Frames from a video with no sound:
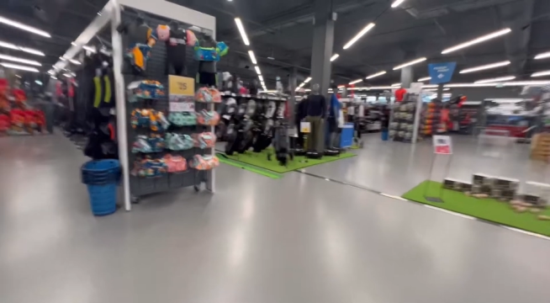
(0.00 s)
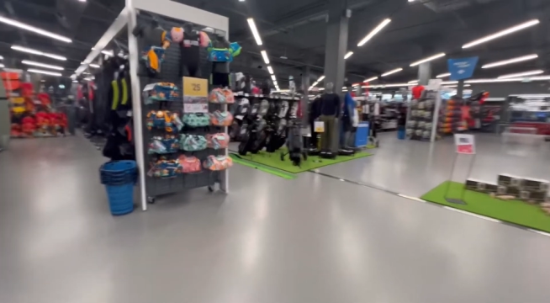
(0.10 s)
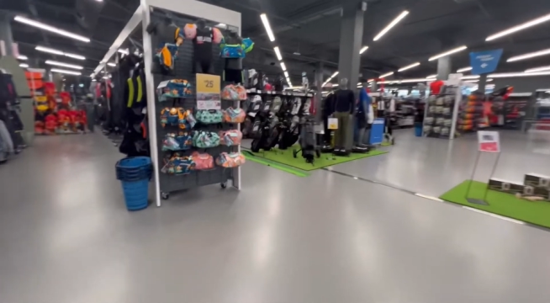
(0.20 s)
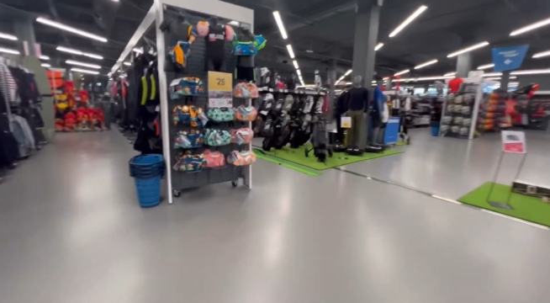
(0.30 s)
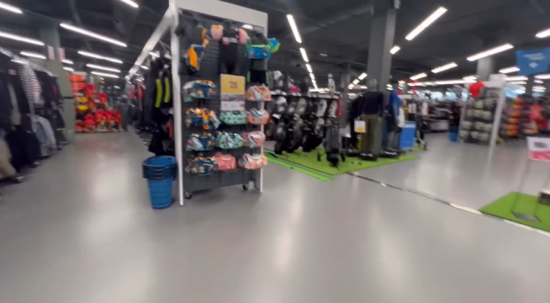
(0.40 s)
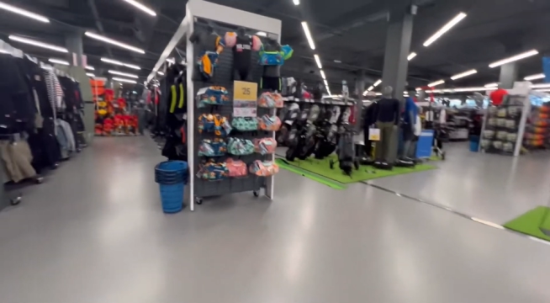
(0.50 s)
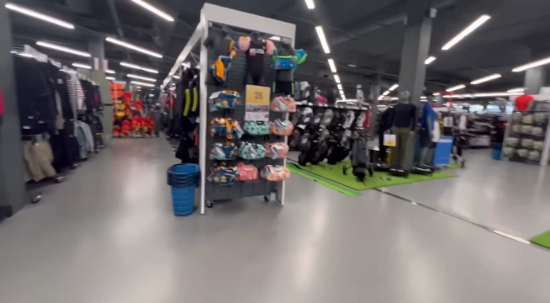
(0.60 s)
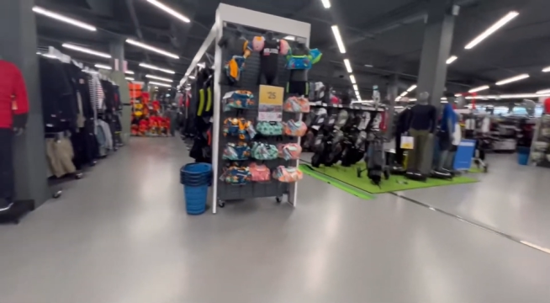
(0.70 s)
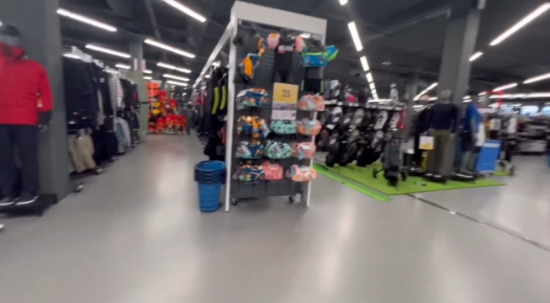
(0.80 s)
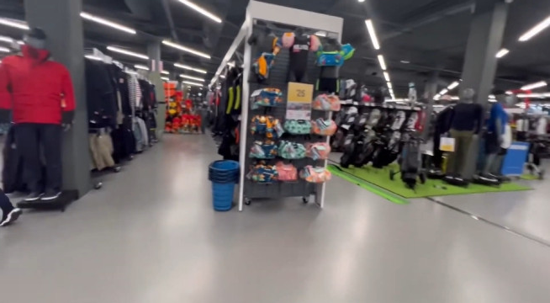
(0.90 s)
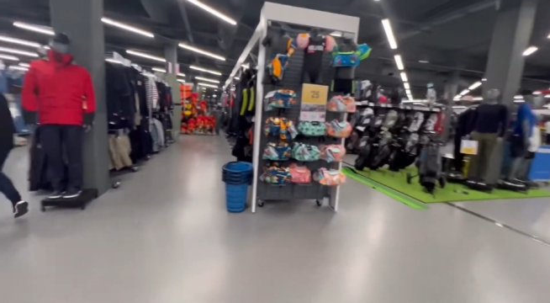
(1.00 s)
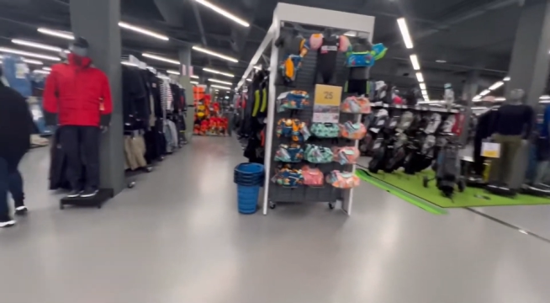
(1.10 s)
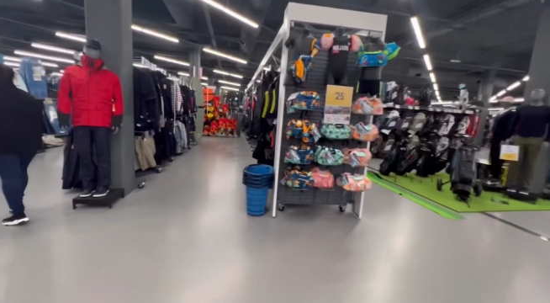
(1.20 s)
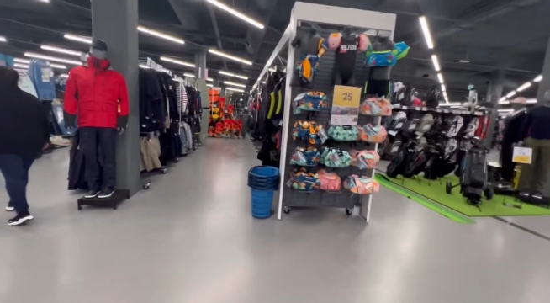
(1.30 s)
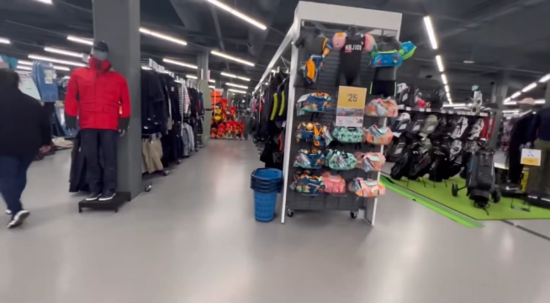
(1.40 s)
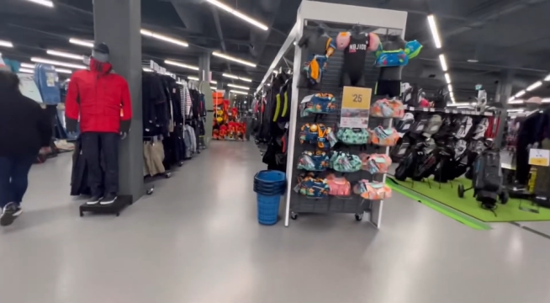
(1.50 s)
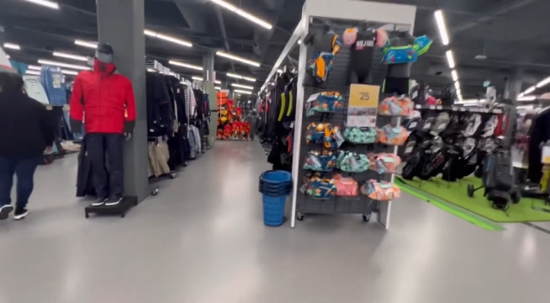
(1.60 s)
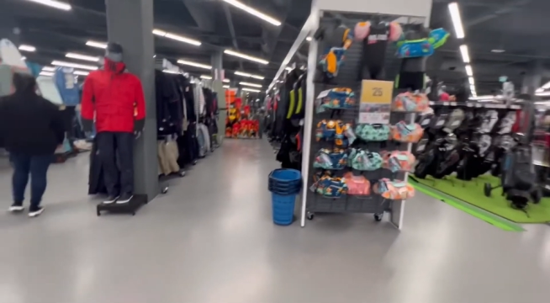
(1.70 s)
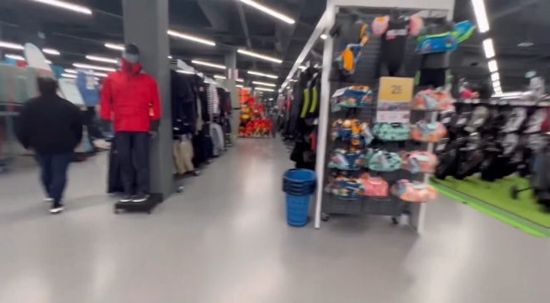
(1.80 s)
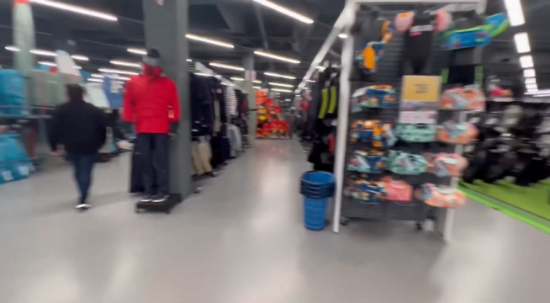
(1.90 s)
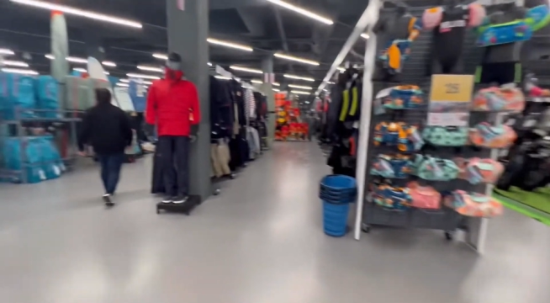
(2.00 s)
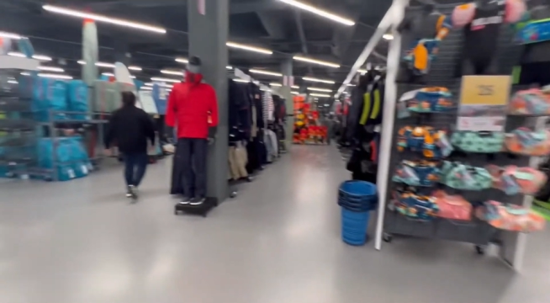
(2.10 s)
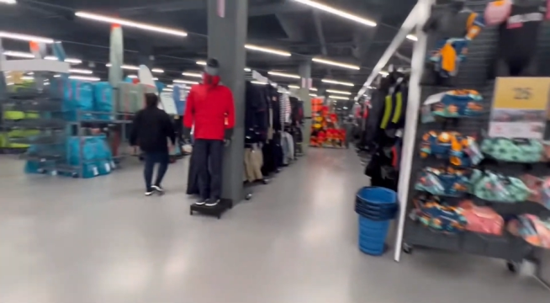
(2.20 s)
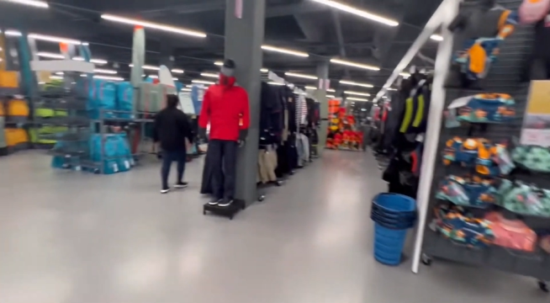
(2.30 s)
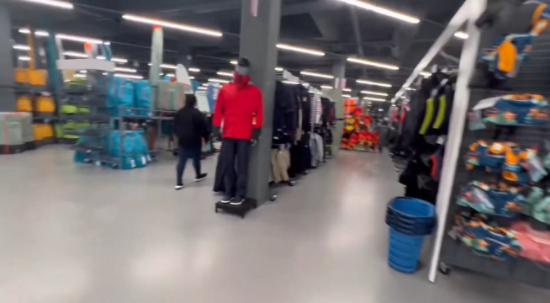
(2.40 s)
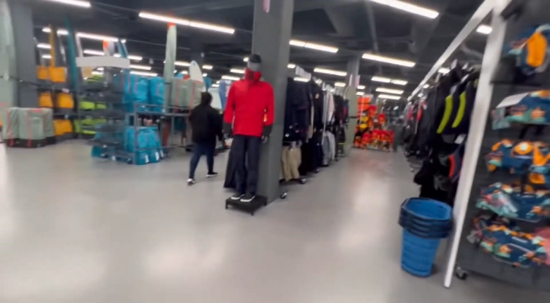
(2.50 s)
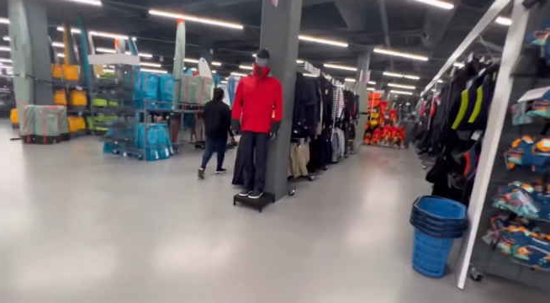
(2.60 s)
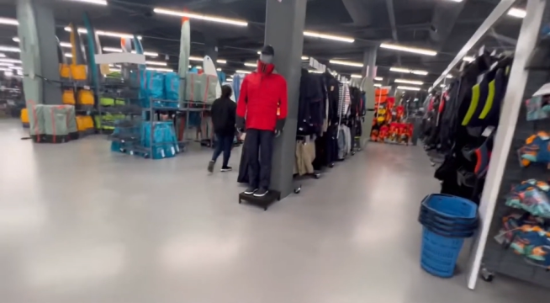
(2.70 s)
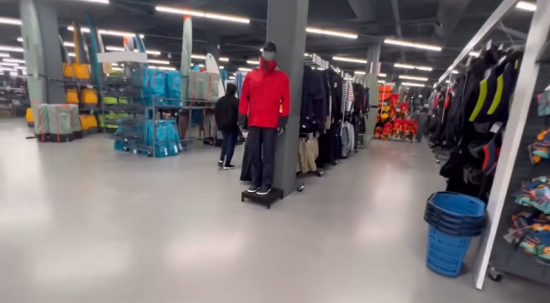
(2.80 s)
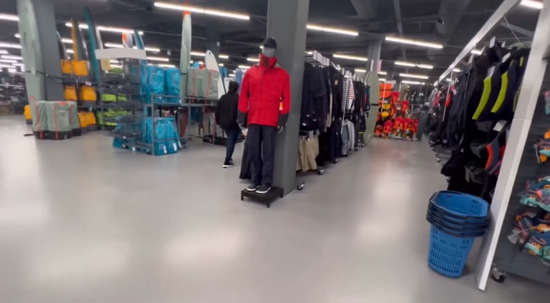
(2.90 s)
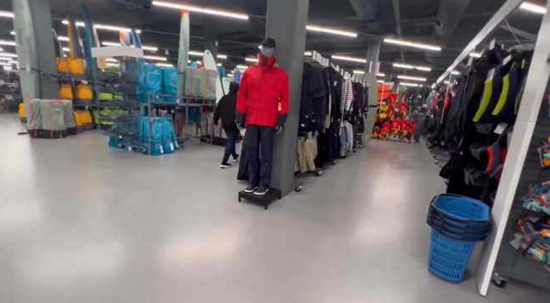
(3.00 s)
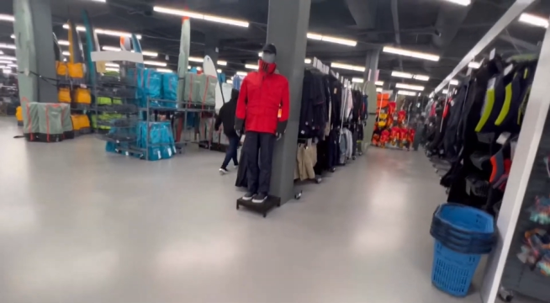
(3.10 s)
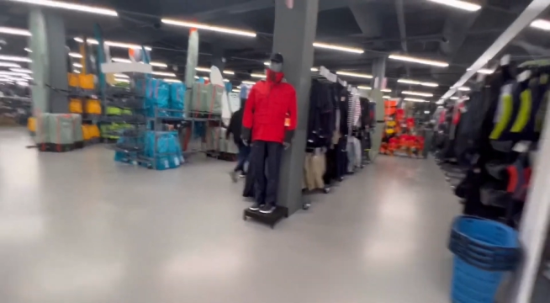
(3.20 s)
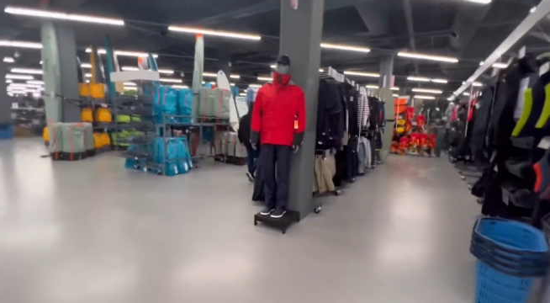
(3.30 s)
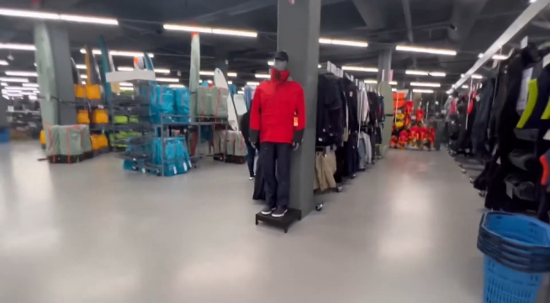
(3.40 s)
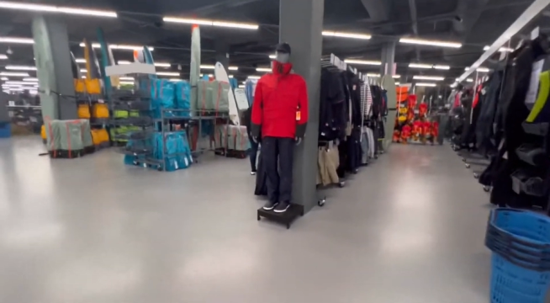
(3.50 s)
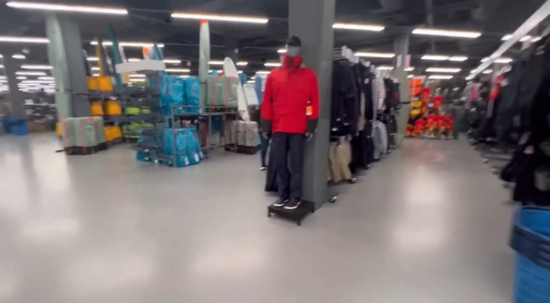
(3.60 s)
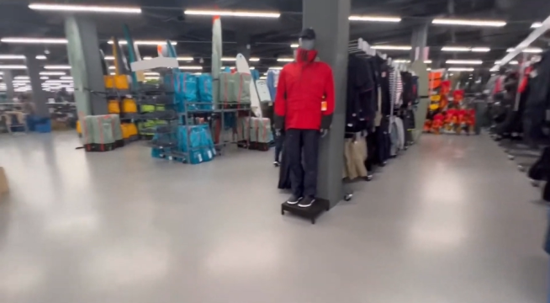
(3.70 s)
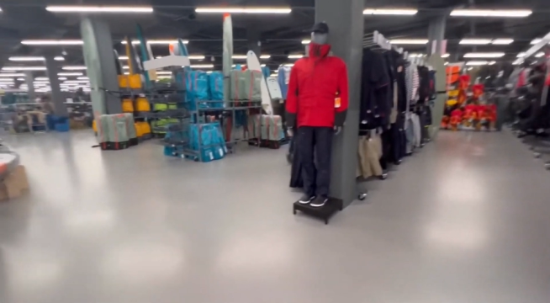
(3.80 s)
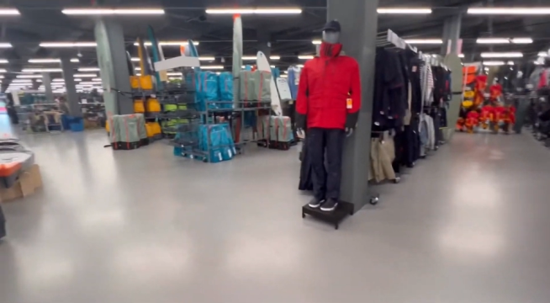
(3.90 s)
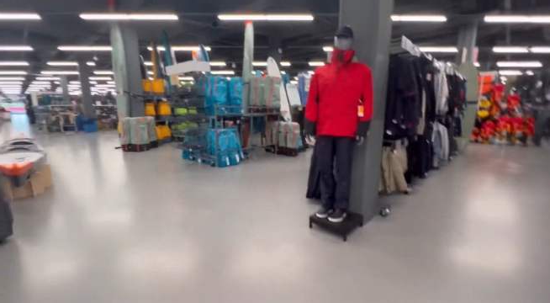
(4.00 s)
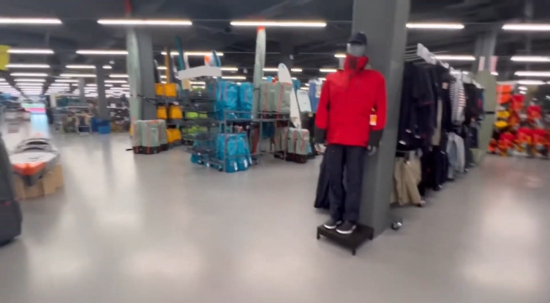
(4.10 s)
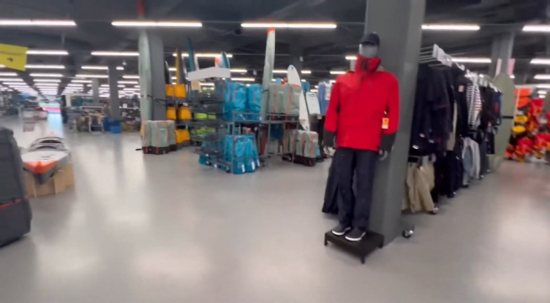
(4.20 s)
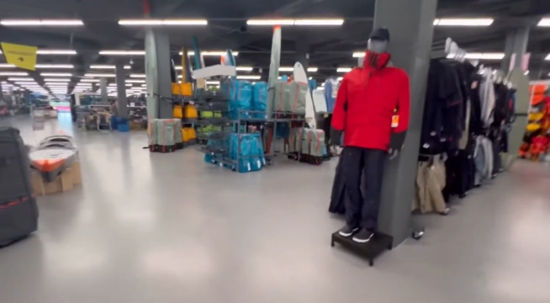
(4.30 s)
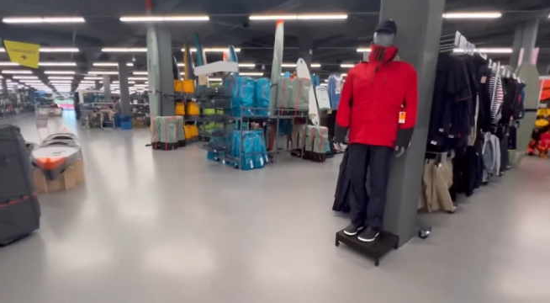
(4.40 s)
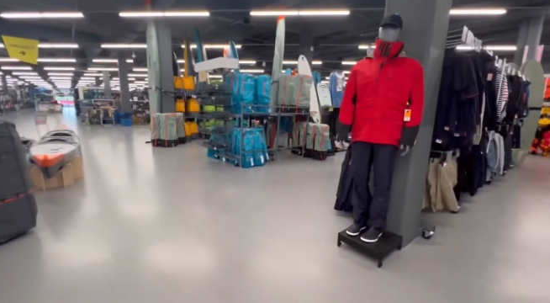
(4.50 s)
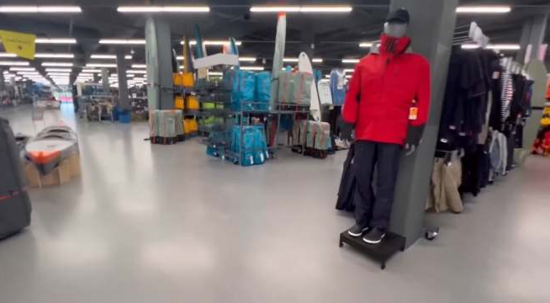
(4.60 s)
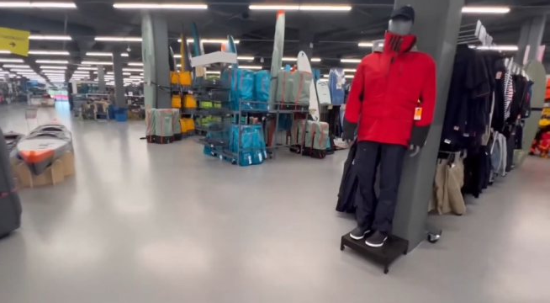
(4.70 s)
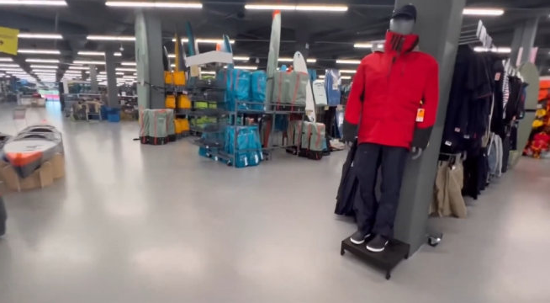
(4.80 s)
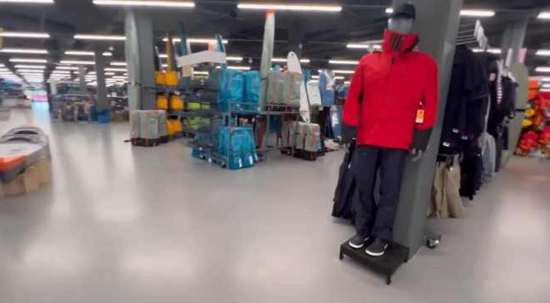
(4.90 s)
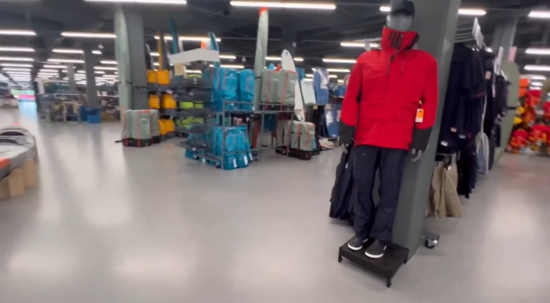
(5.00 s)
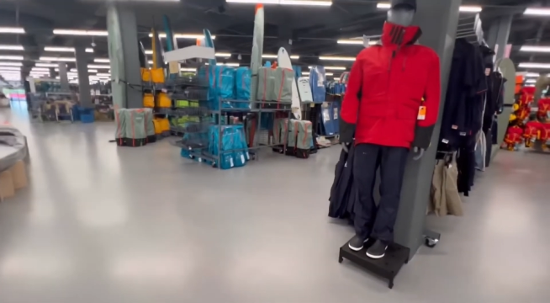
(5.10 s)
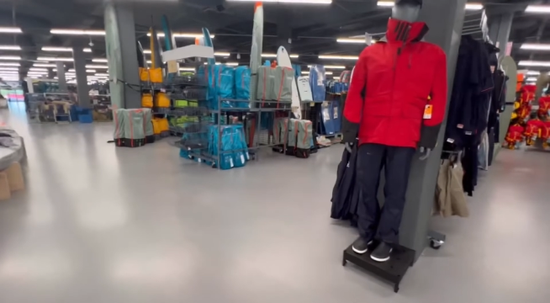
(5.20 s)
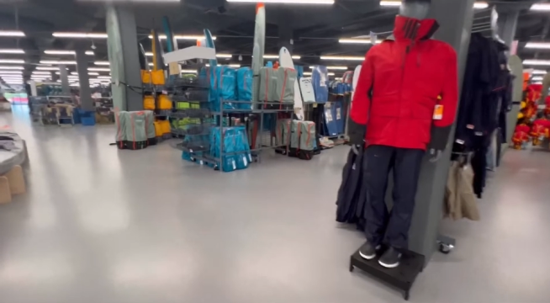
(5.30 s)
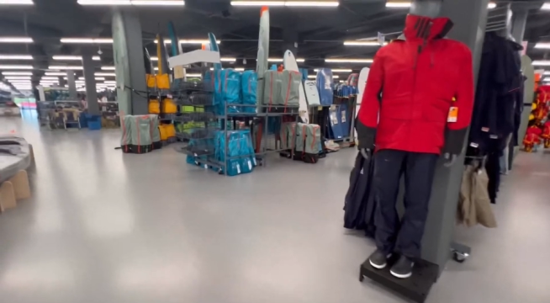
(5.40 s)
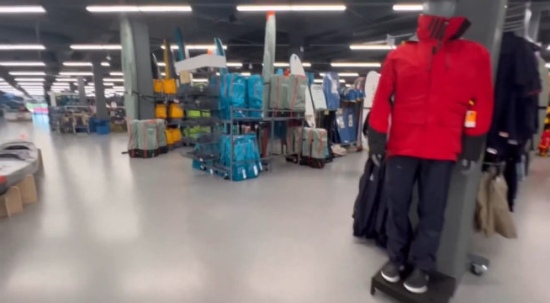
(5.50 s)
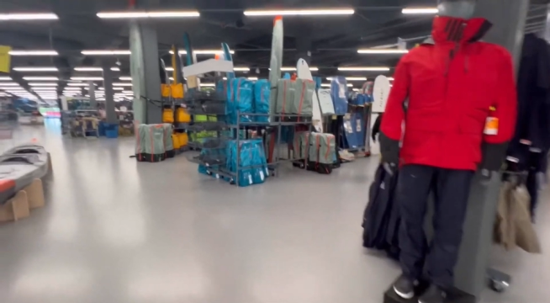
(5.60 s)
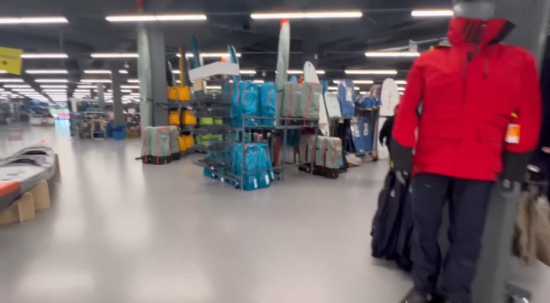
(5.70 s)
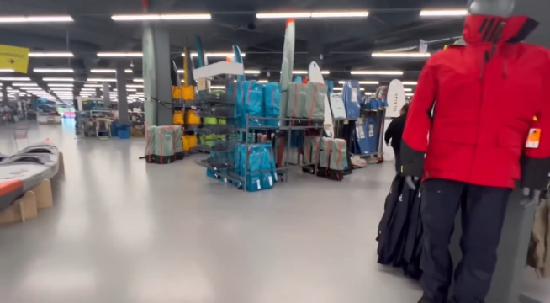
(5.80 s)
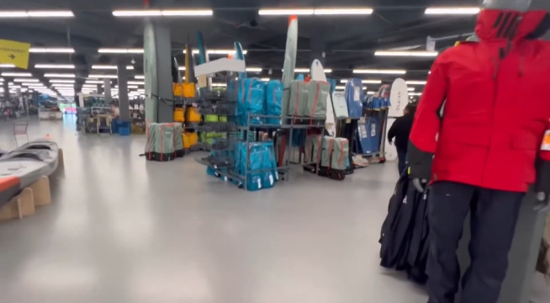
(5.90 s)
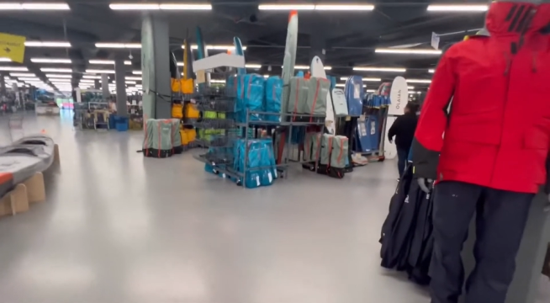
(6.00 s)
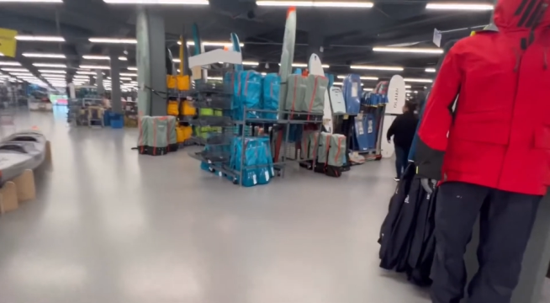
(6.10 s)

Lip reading: [unreadable: no face in view]